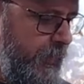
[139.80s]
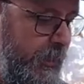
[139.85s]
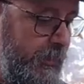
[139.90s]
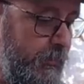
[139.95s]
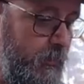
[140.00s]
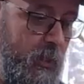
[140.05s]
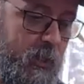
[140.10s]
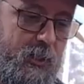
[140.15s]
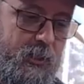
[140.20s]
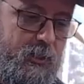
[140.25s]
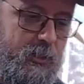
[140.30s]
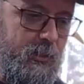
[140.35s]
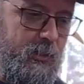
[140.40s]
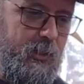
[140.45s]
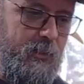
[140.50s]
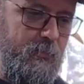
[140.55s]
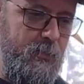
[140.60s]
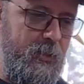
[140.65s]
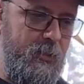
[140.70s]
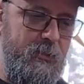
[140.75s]
that's why you should
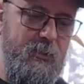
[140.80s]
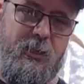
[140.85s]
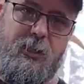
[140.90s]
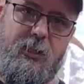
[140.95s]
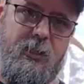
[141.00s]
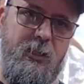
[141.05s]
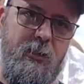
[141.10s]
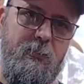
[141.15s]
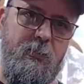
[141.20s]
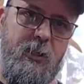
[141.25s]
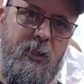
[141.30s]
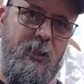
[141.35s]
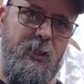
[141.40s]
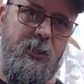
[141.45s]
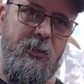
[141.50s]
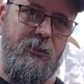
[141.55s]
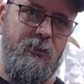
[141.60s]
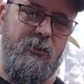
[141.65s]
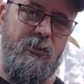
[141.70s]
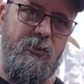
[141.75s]
never let anybody
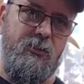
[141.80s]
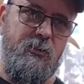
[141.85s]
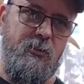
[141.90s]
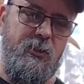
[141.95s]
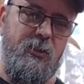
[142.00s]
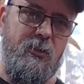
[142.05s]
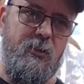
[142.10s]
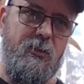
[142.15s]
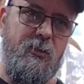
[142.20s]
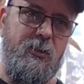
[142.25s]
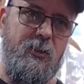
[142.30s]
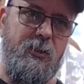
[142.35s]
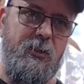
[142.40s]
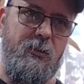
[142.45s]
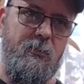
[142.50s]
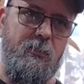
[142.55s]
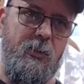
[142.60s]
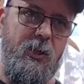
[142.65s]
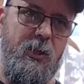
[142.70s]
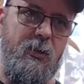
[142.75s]
else shoot
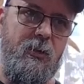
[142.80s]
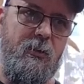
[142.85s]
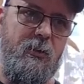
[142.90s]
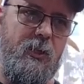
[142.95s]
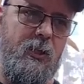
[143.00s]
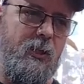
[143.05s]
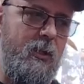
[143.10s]
your bow.